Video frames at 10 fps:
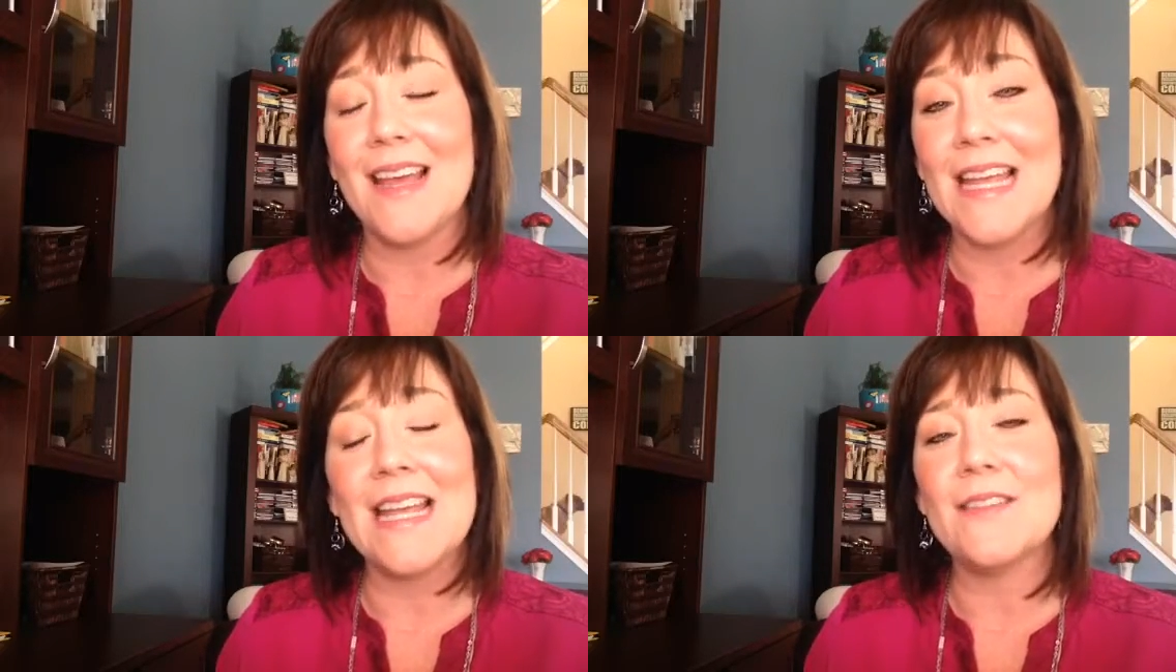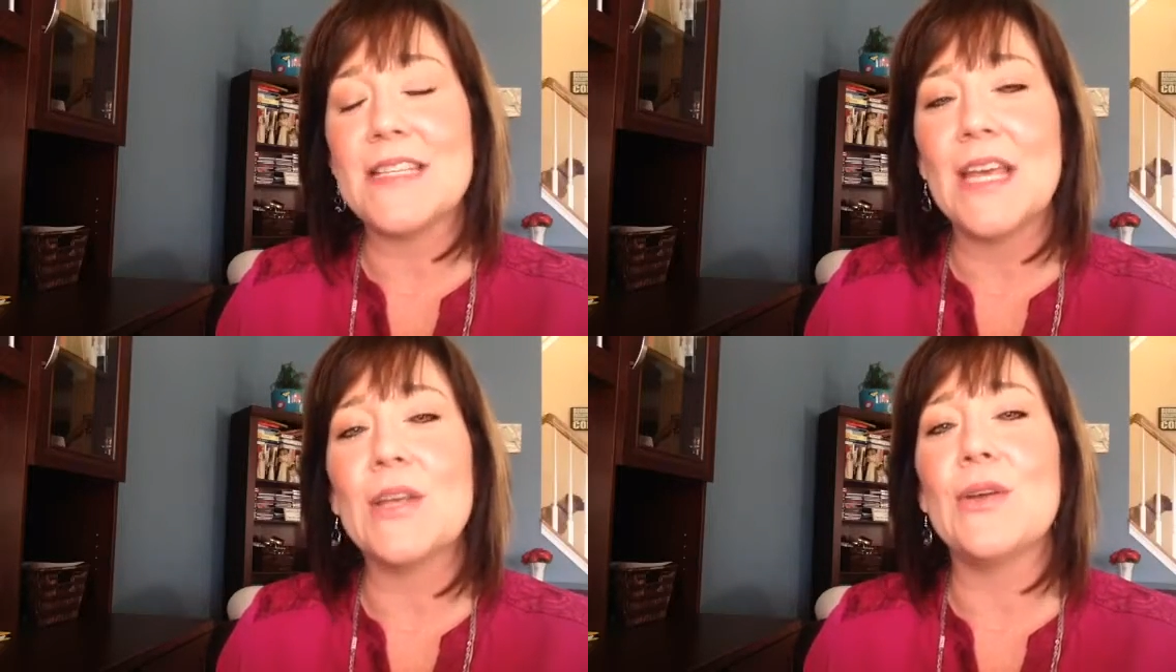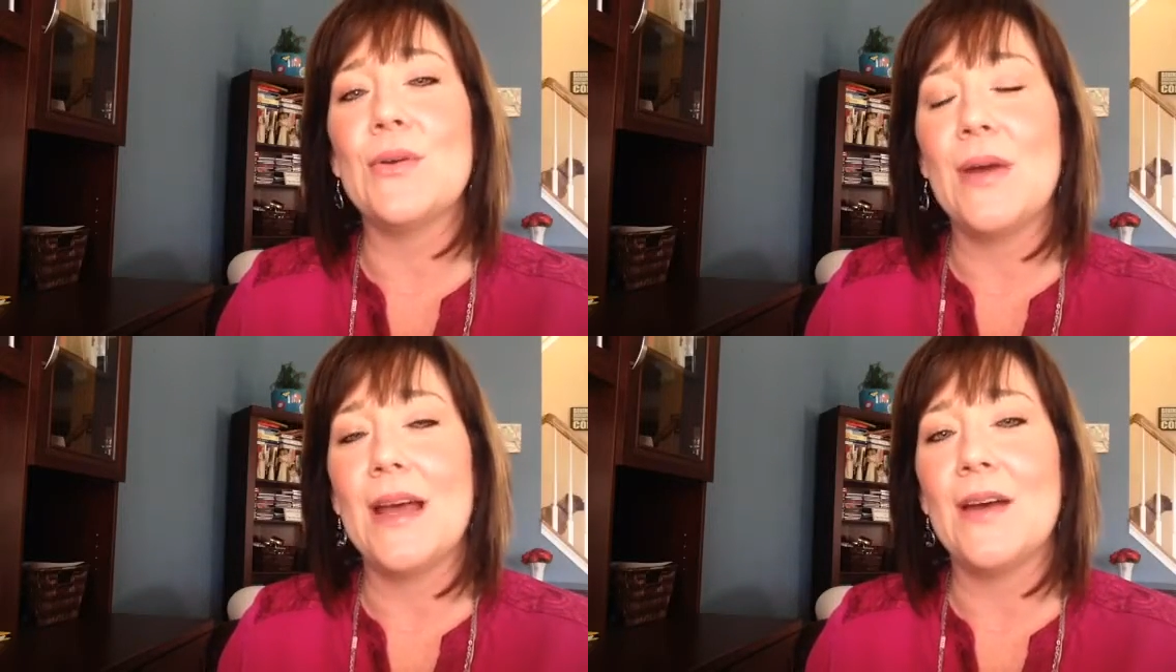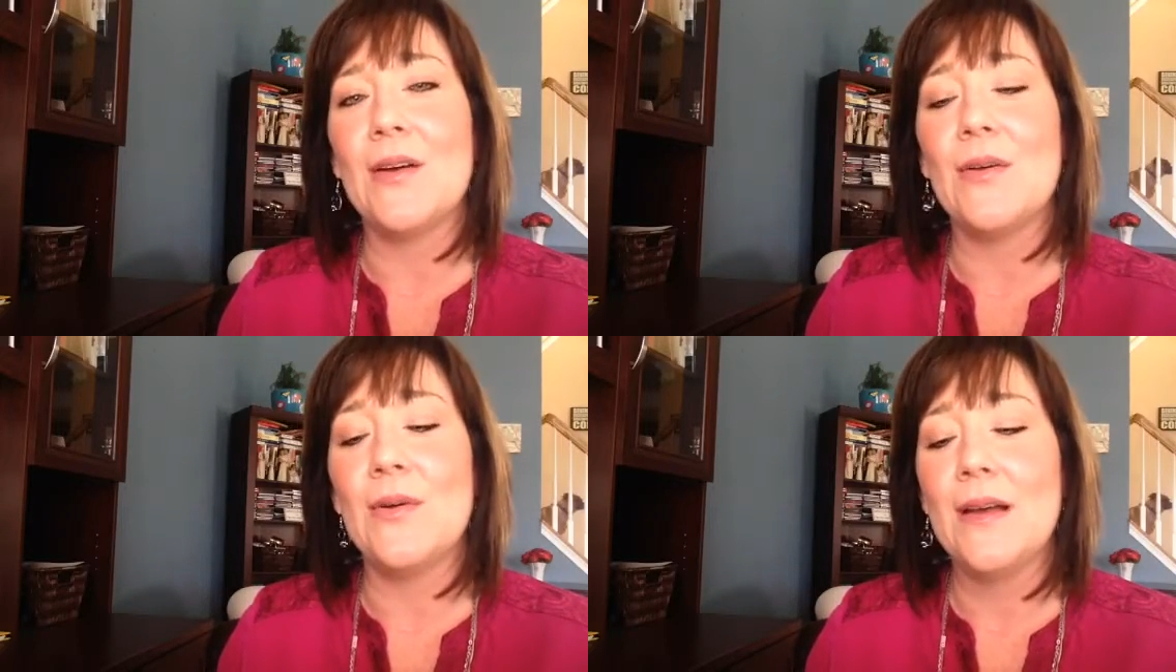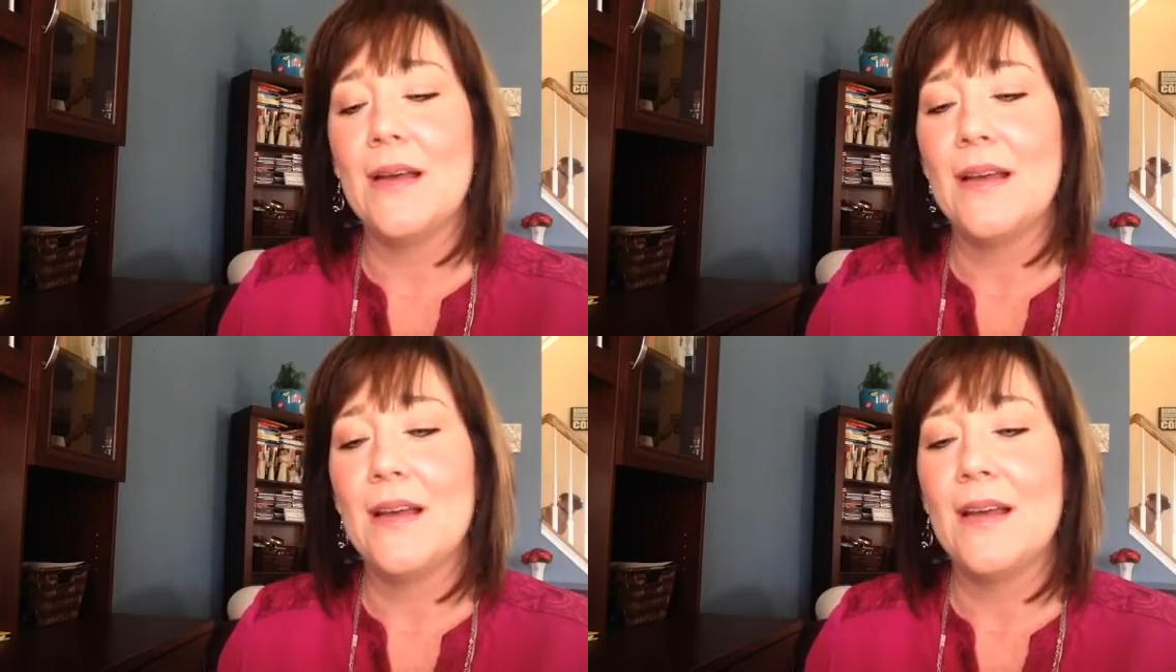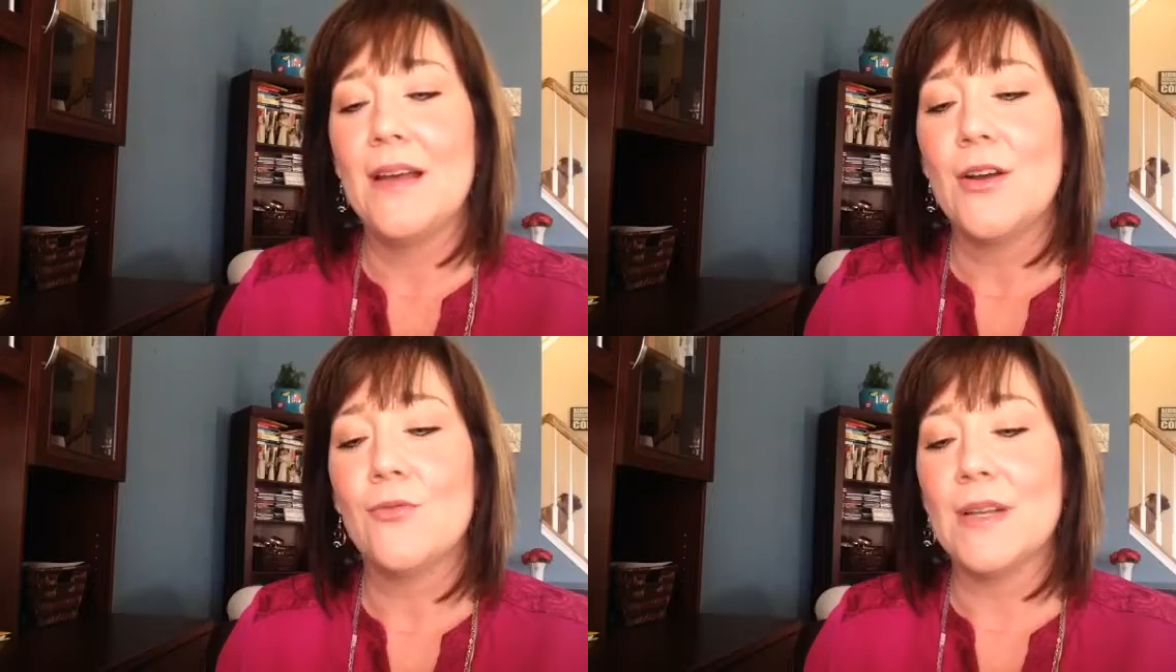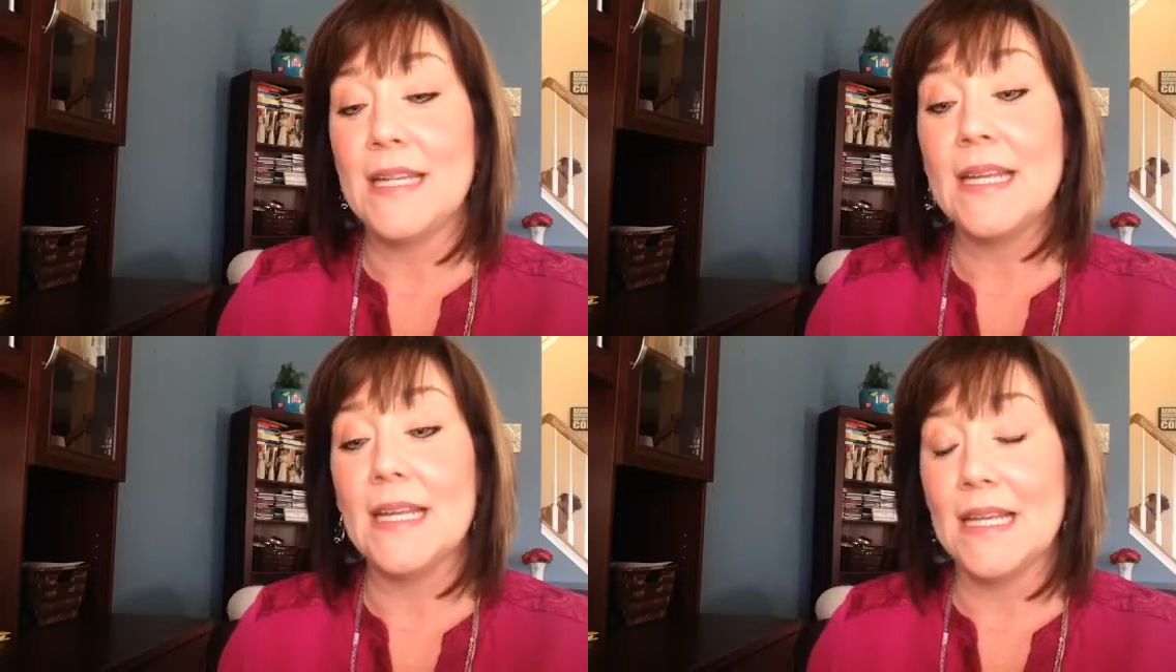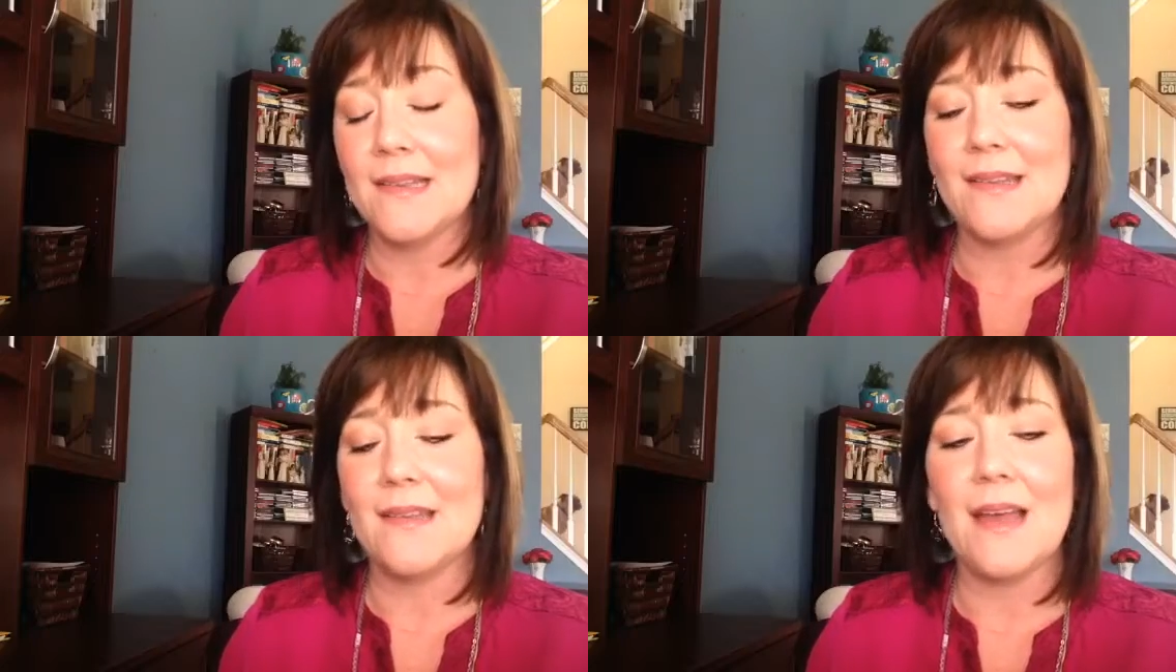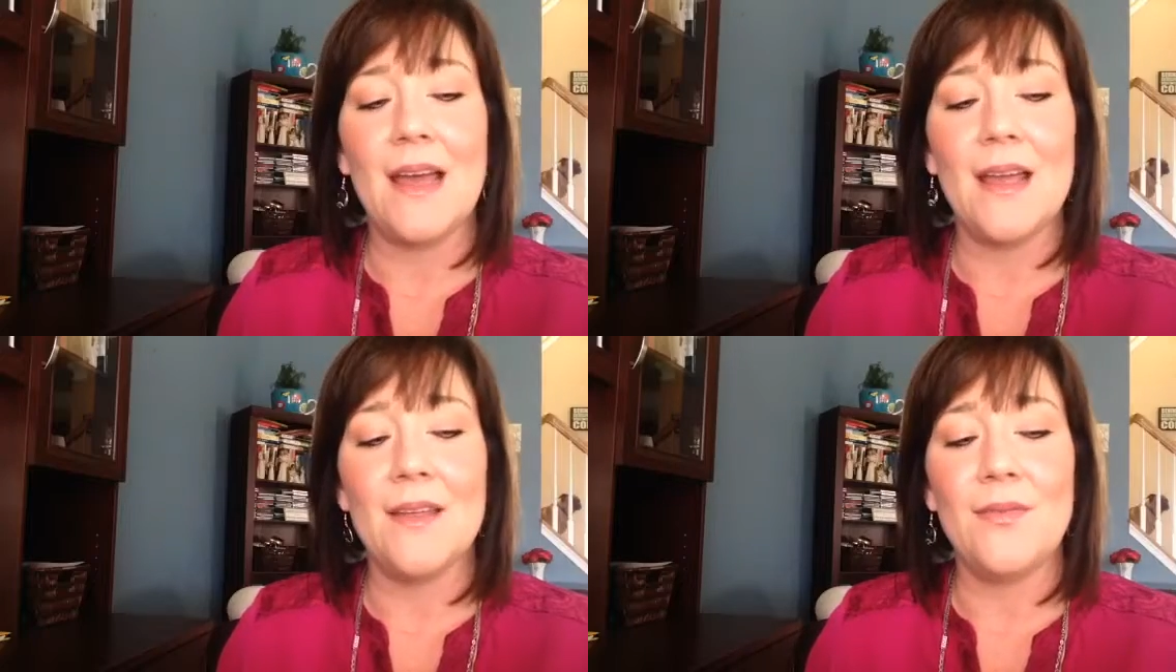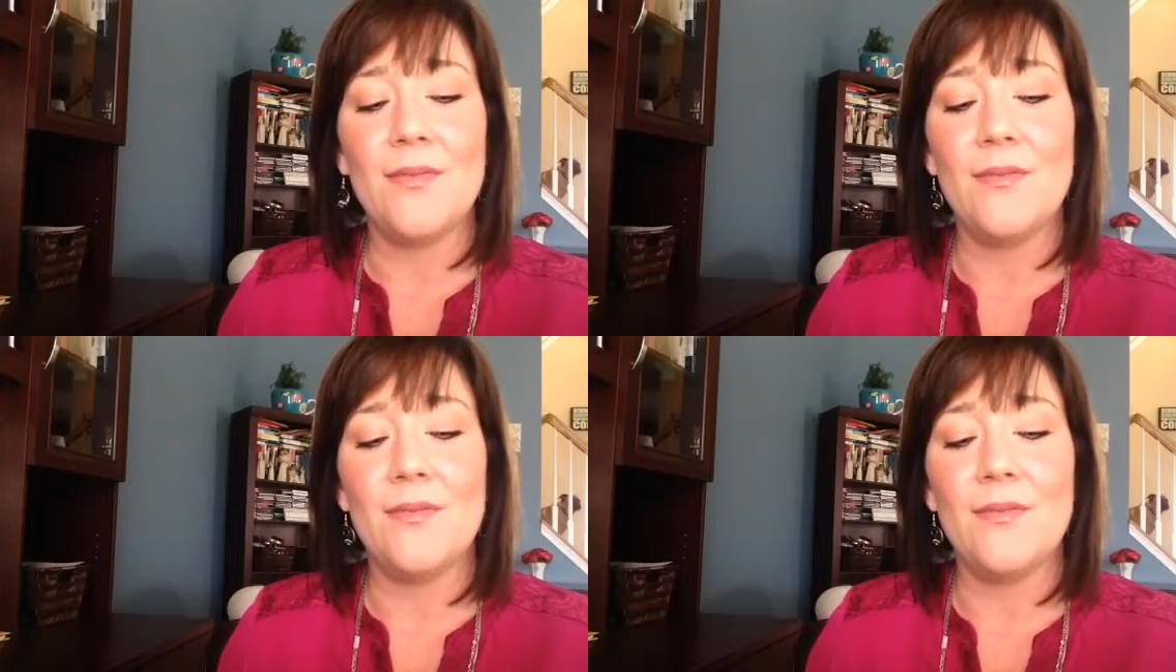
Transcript: I can't even tell you how ridiculous I